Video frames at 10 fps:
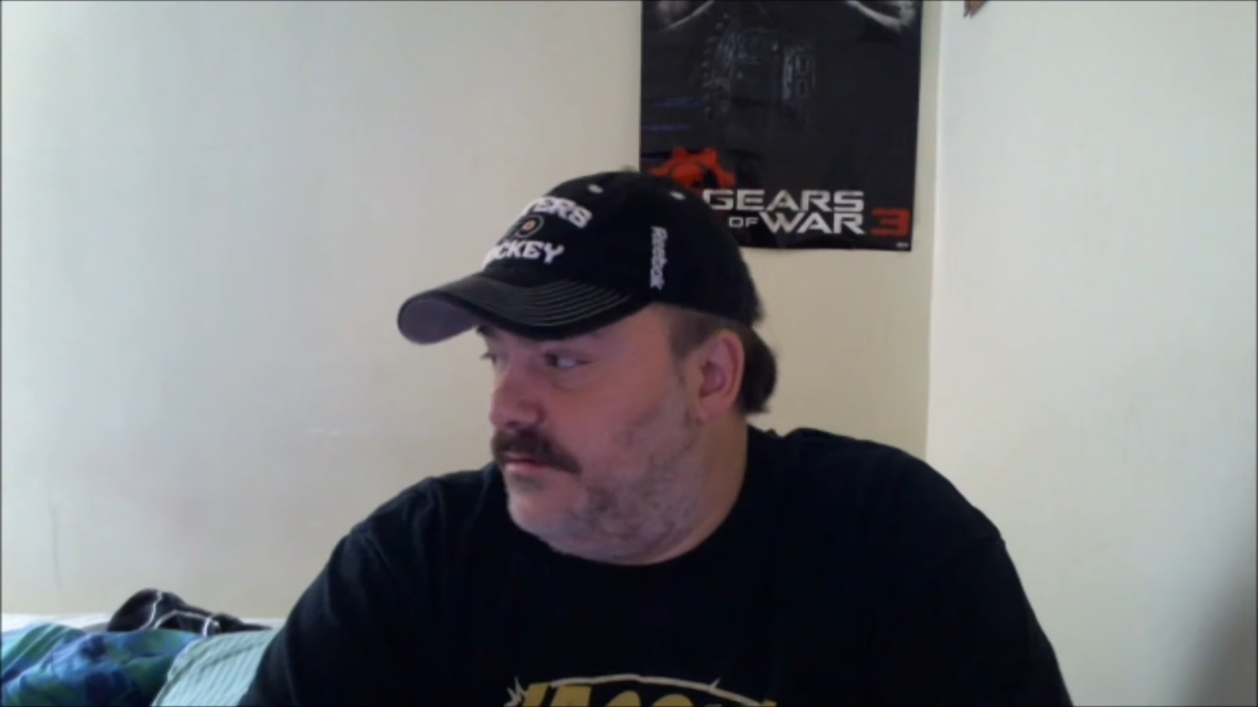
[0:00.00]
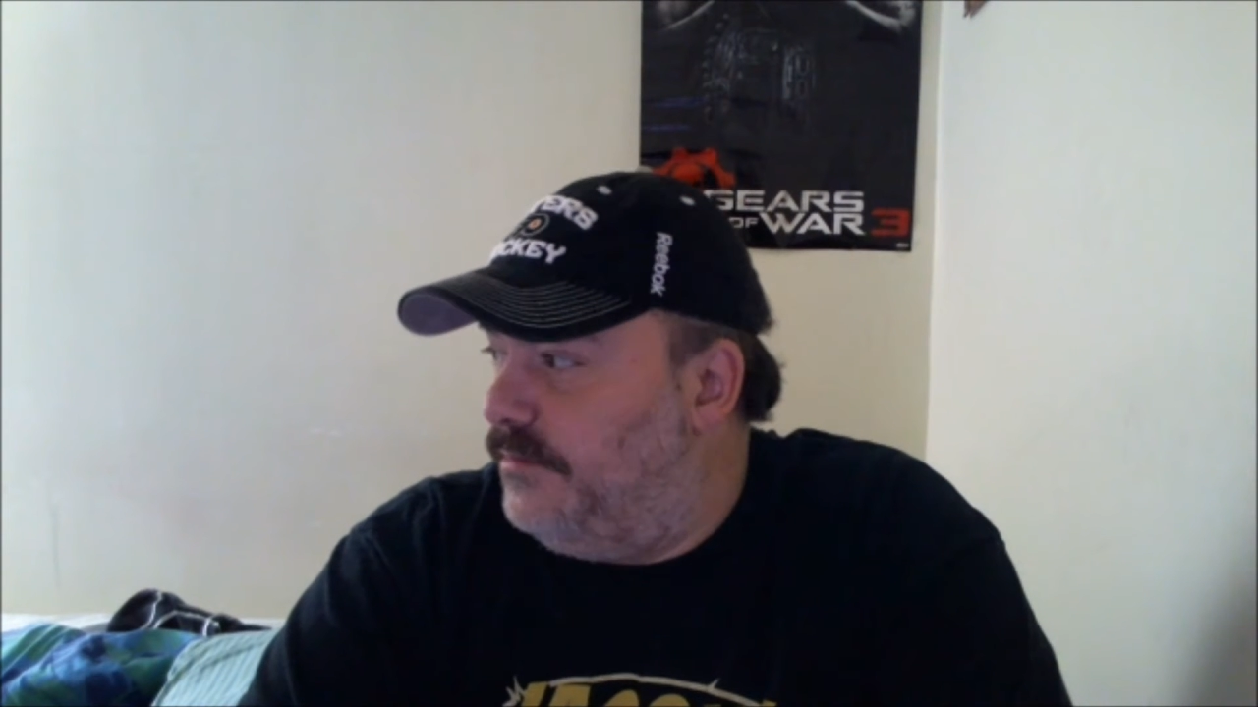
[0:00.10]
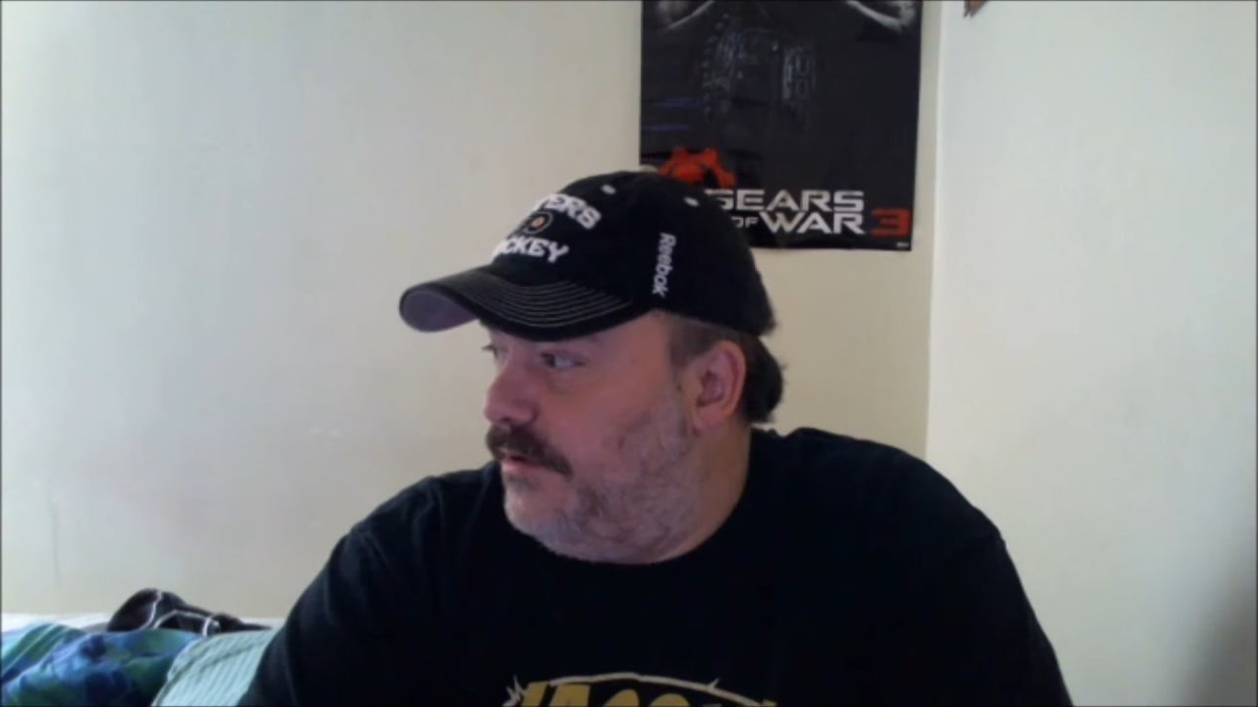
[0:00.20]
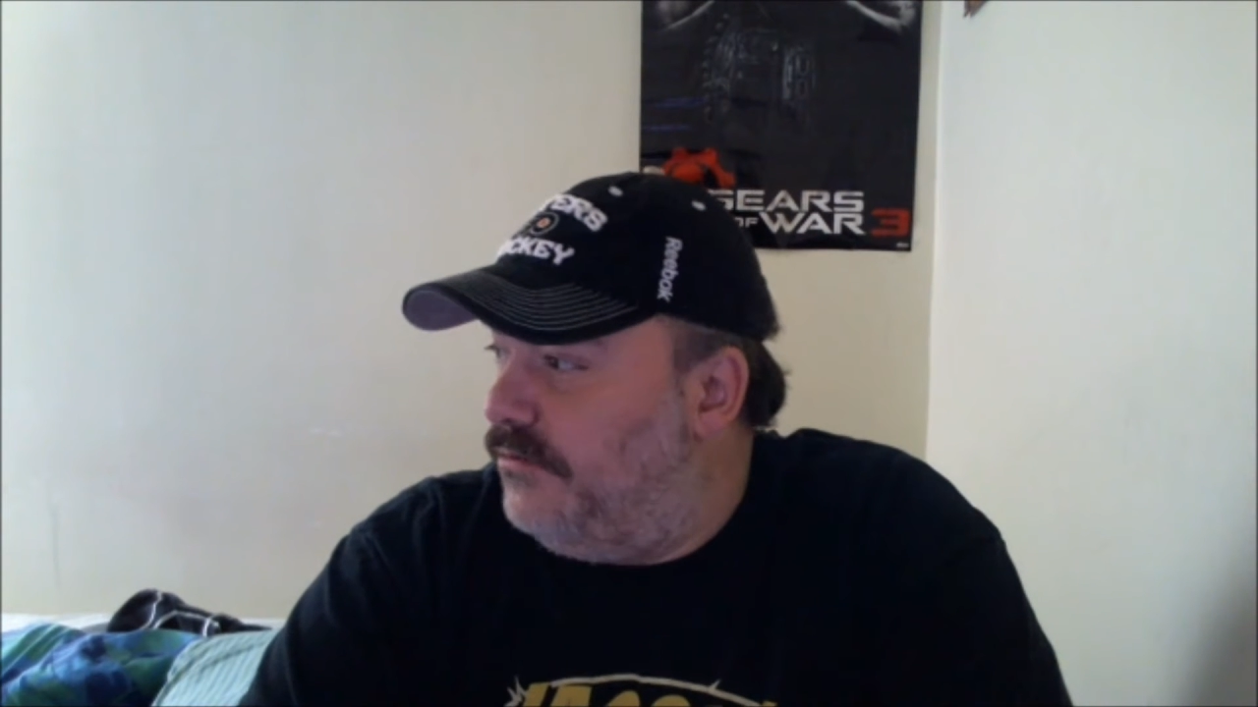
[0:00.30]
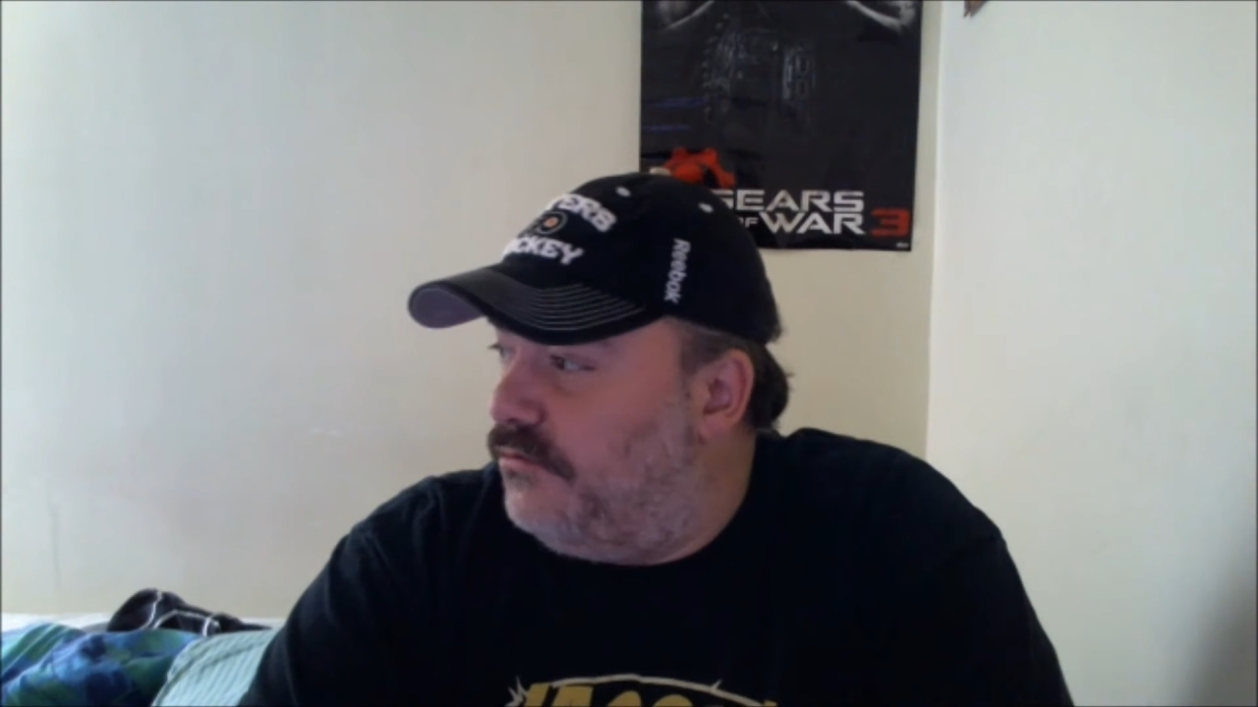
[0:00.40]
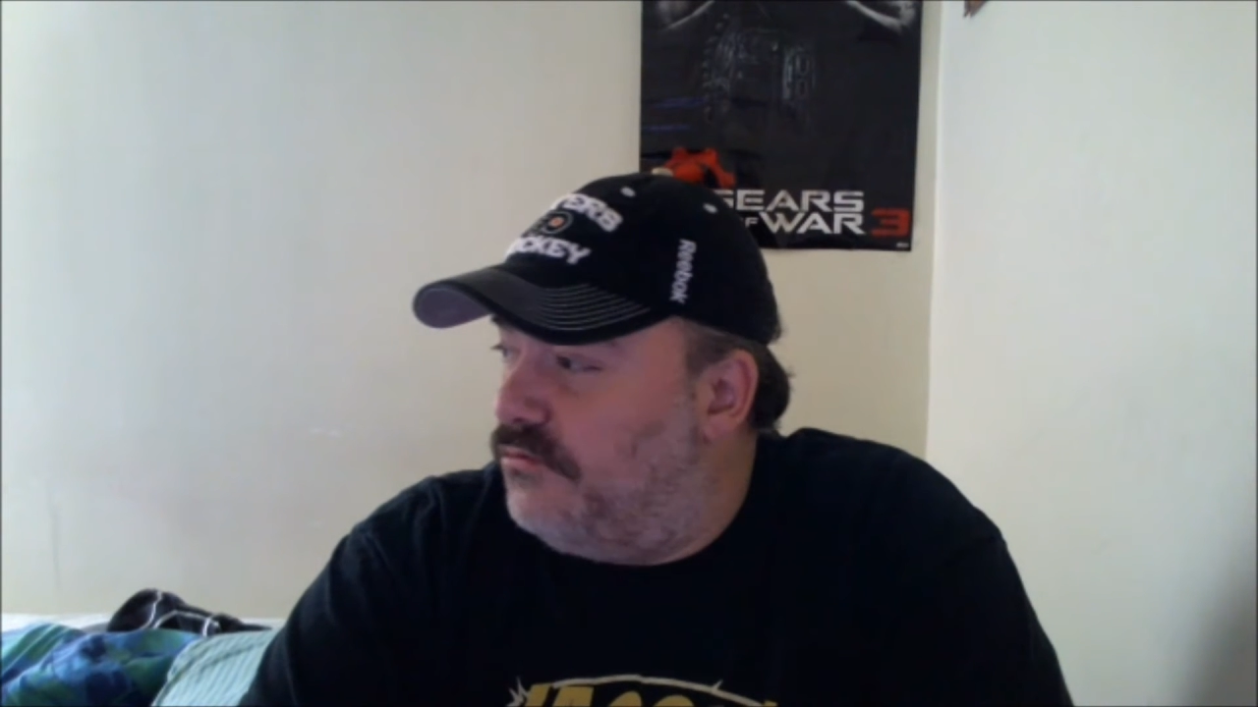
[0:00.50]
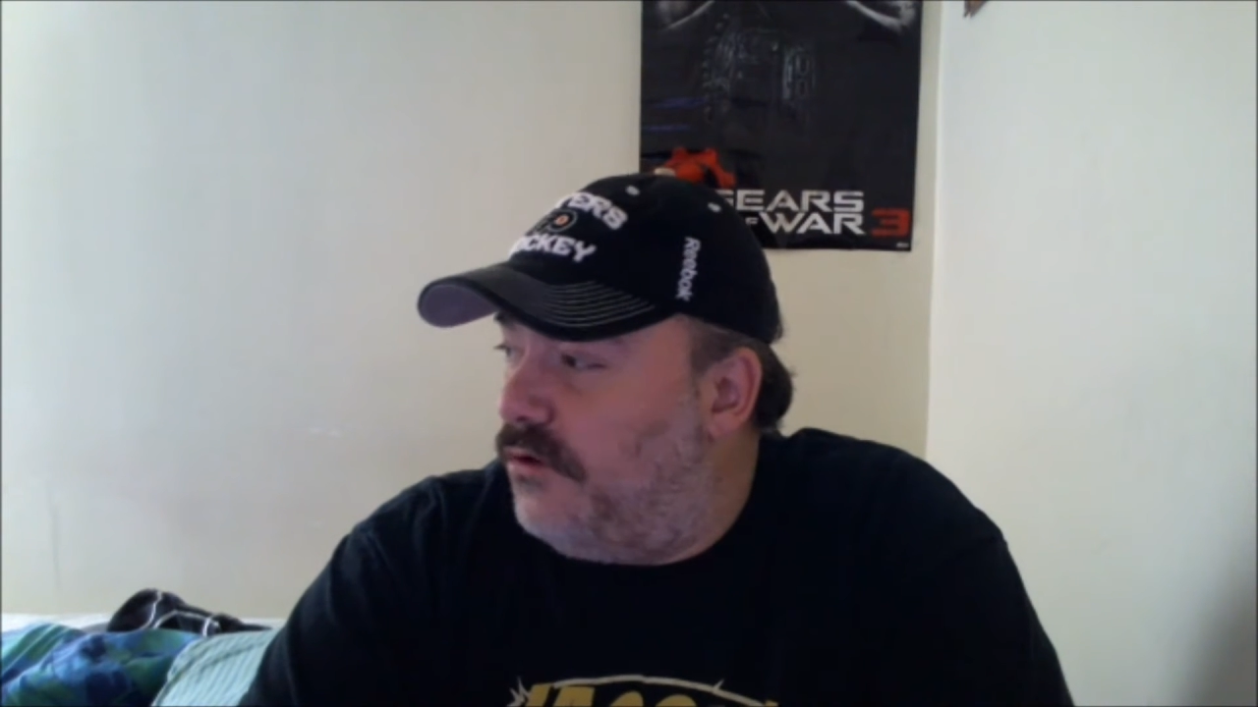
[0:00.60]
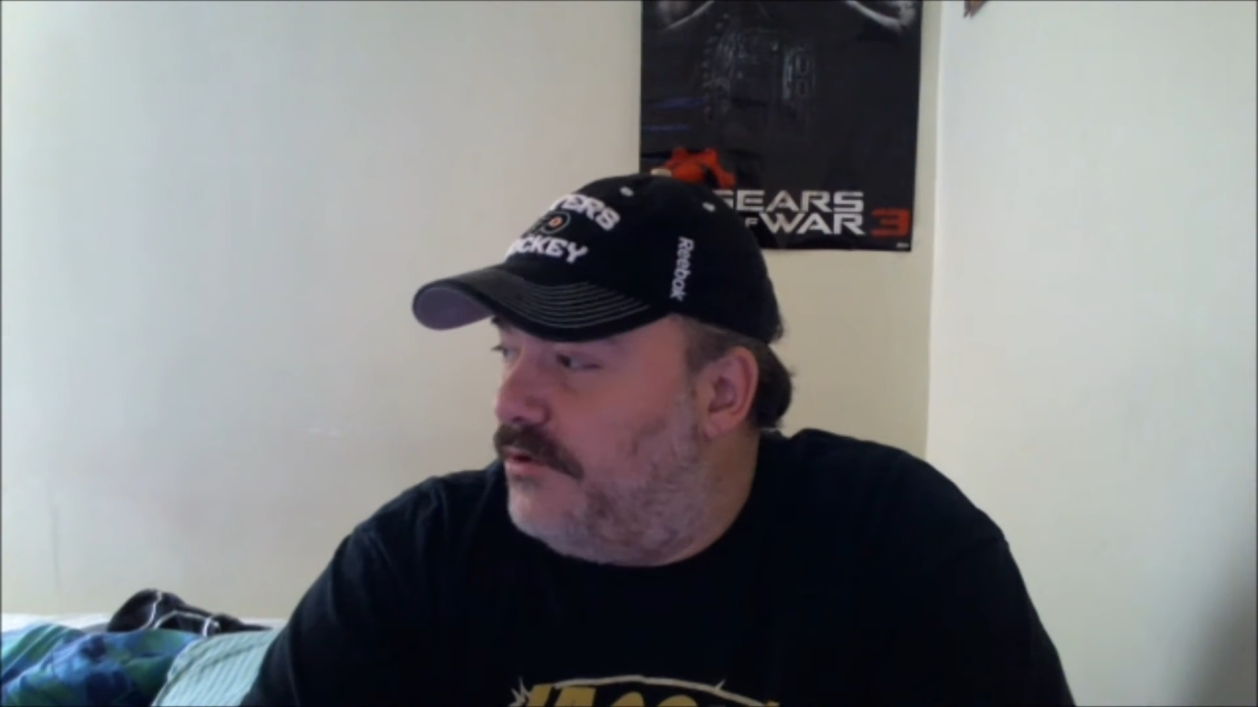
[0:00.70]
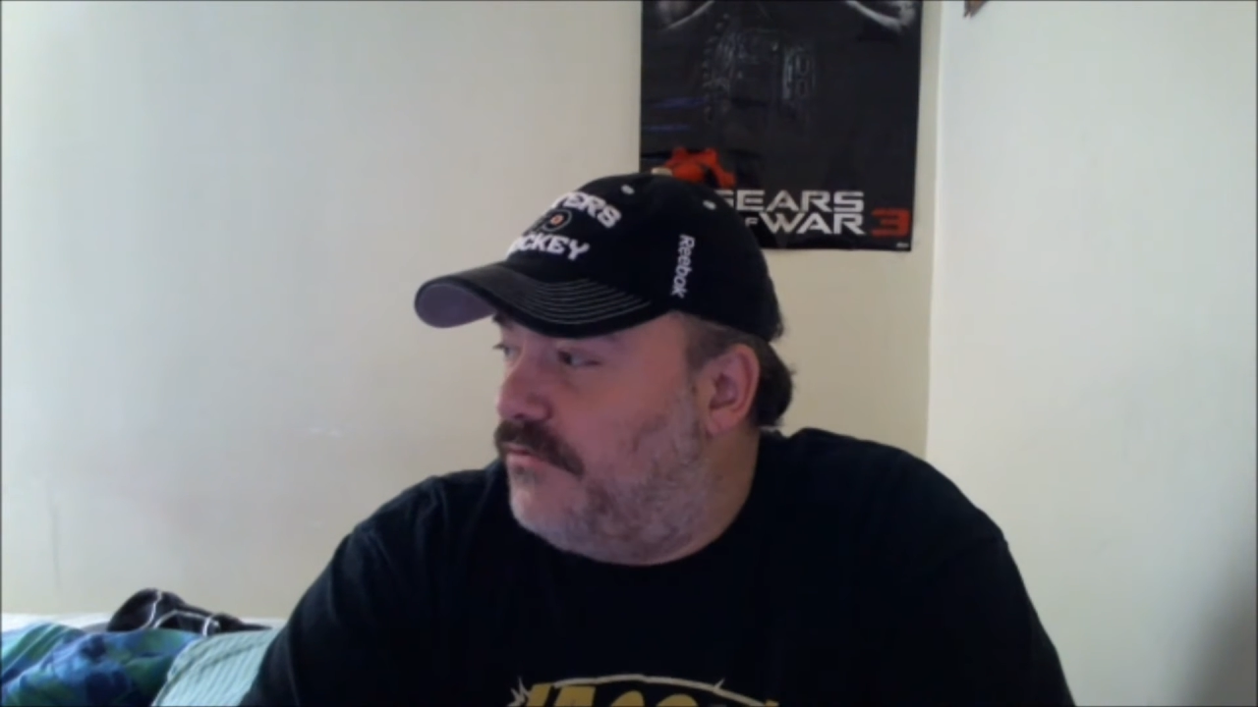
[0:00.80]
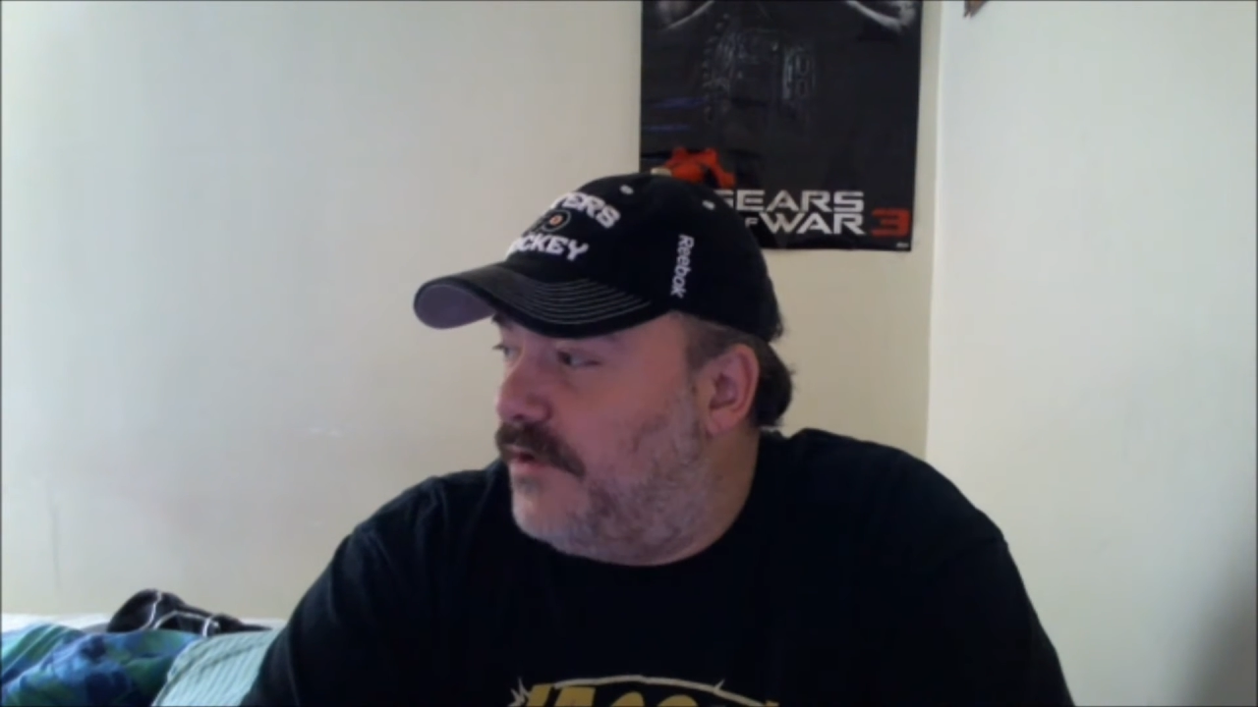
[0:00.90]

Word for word: but will Roman